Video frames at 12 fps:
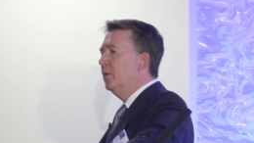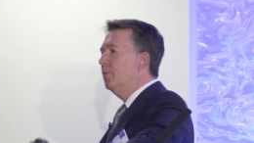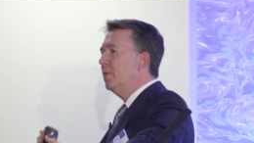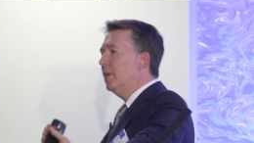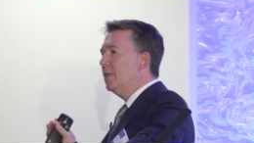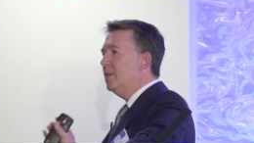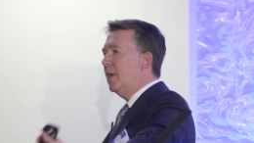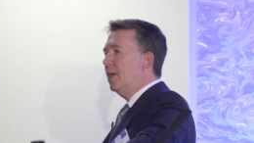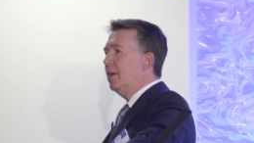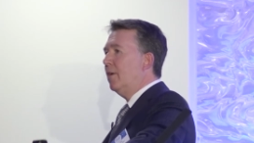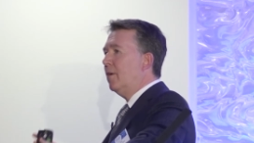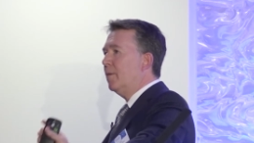we can
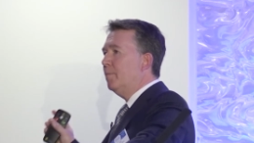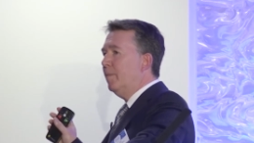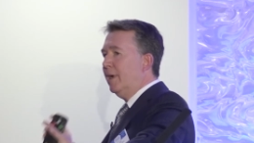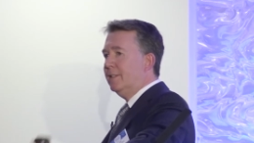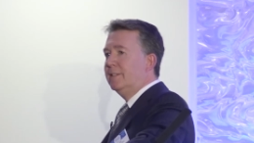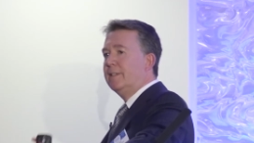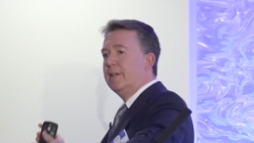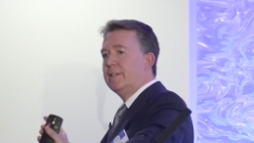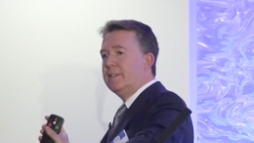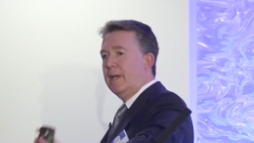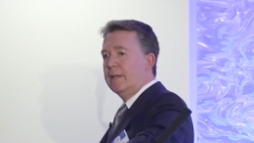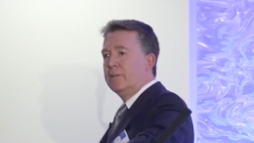take our patented
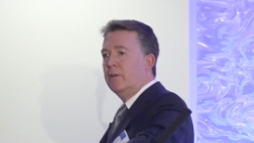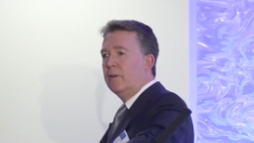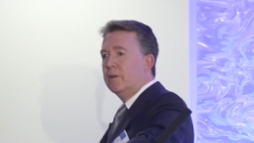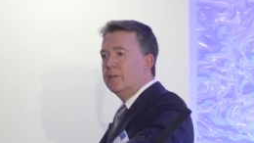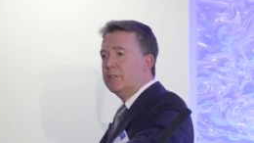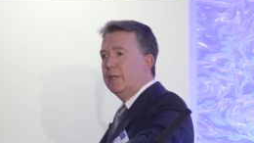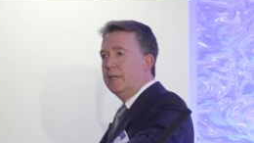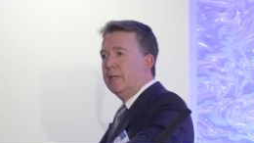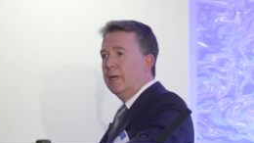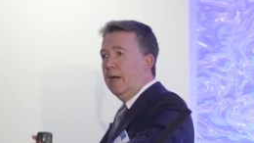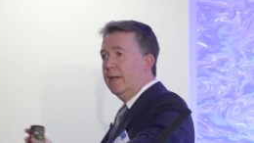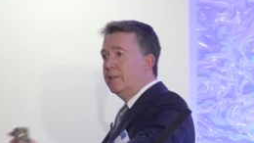technology
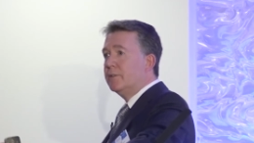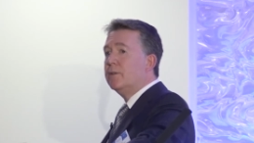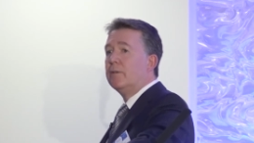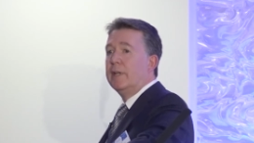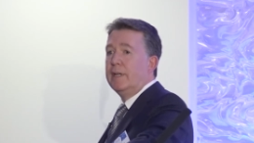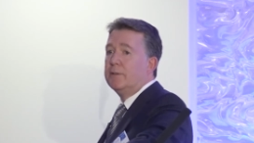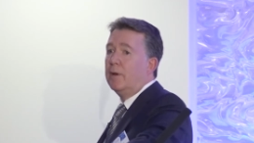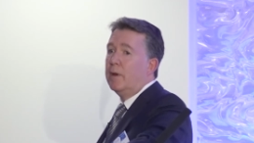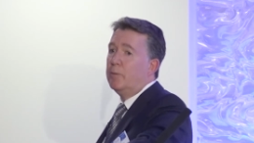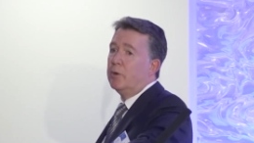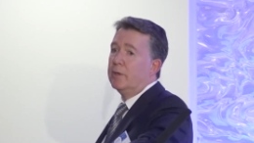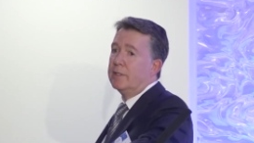and install it into other
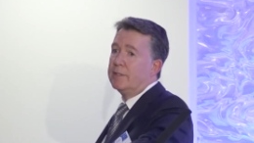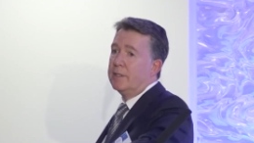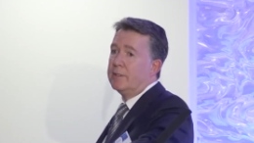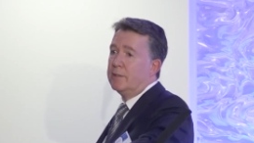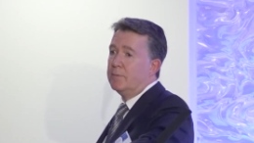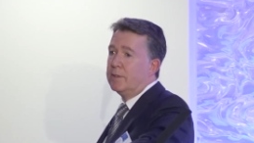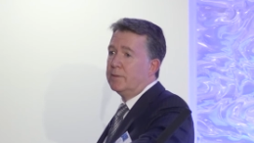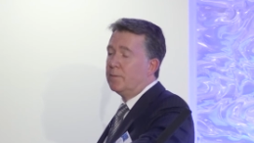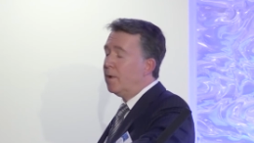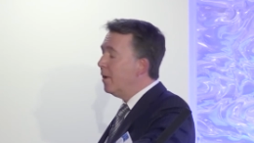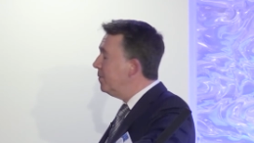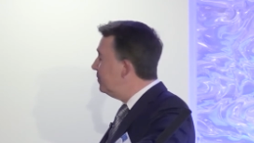boiler systems as
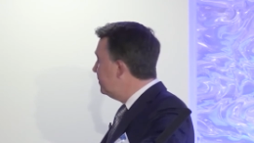well.